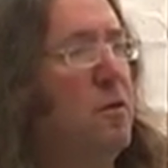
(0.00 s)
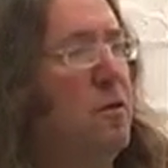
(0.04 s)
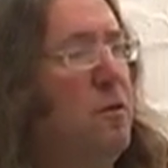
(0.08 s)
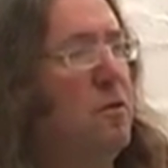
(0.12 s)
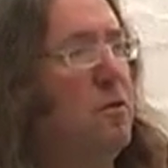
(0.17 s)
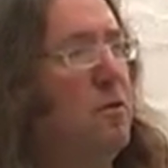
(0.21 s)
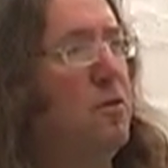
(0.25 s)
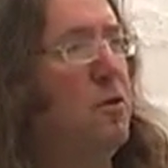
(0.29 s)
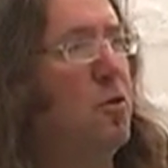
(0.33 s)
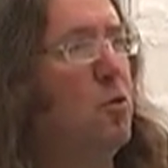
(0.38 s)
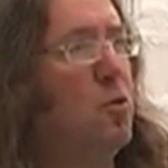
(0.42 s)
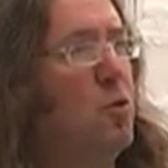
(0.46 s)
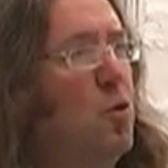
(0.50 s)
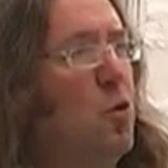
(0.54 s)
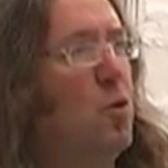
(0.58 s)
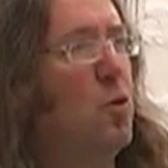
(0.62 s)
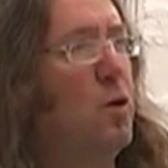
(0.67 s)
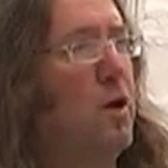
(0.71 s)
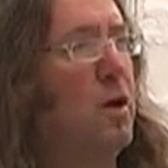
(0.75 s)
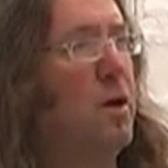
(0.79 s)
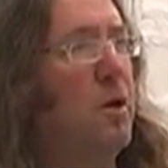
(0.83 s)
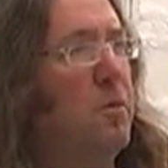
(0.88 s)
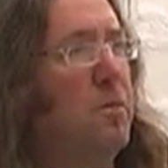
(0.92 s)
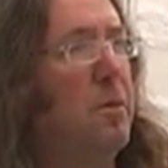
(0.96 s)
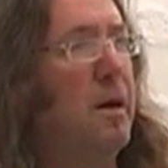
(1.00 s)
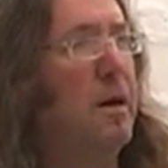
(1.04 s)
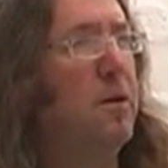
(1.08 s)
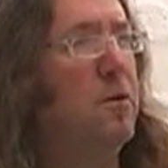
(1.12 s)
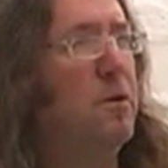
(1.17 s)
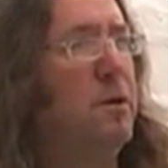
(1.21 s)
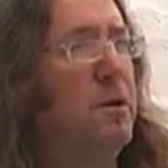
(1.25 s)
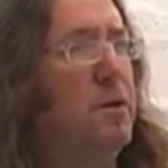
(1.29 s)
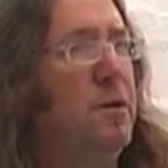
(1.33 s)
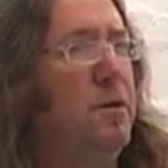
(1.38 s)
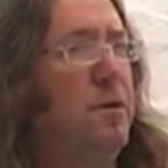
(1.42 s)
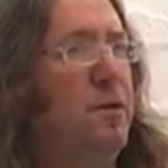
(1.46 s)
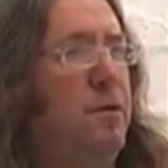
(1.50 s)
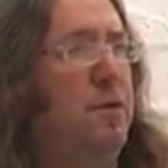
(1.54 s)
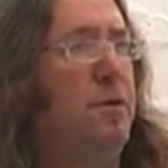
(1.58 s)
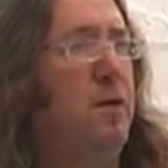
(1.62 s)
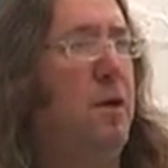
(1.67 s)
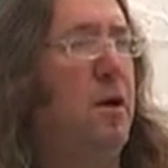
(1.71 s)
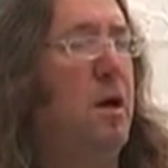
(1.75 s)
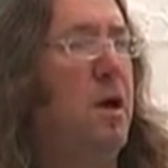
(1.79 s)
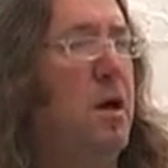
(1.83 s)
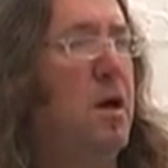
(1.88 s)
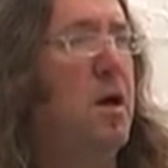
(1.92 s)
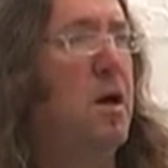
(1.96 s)
that you're talking about
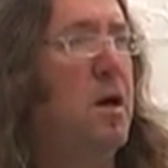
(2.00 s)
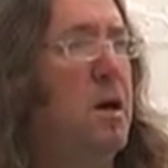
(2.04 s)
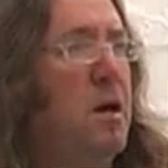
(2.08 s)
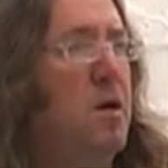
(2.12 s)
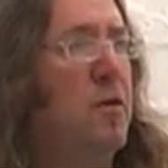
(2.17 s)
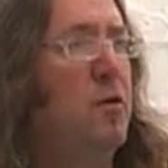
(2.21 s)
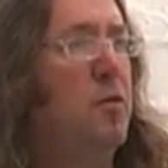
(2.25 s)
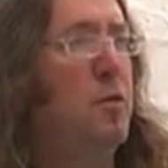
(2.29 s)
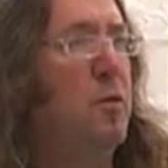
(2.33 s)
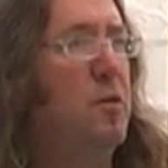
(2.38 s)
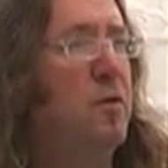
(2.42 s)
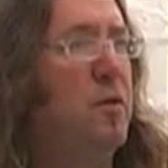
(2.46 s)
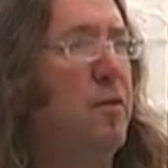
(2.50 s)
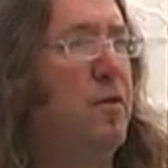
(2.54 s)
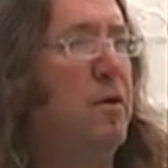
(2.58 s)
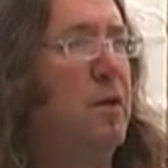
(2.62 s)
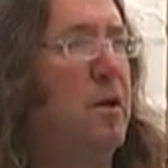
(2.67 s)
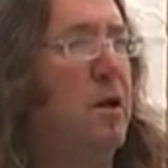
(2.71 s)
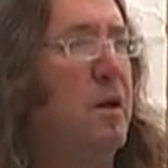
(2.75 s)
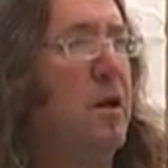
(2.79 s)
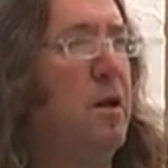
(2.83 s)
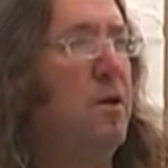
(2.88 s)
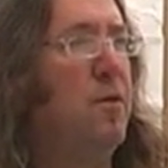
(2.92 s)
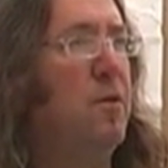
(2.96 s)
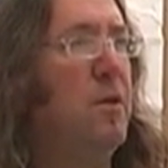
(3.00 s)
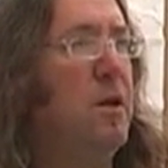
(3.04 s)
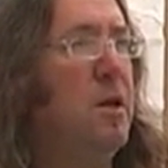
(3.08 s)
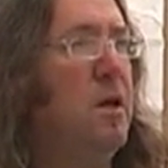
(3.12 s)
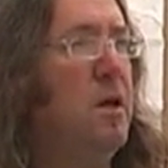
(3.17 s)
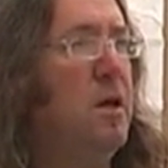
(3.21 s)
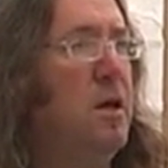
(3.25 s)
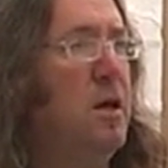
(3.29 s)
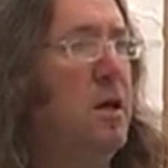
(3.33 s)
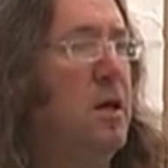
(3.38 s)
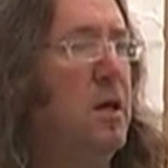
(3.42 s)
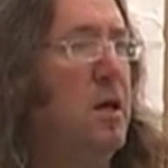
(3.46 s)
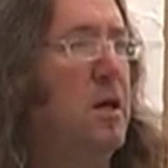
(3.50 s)
is specifically the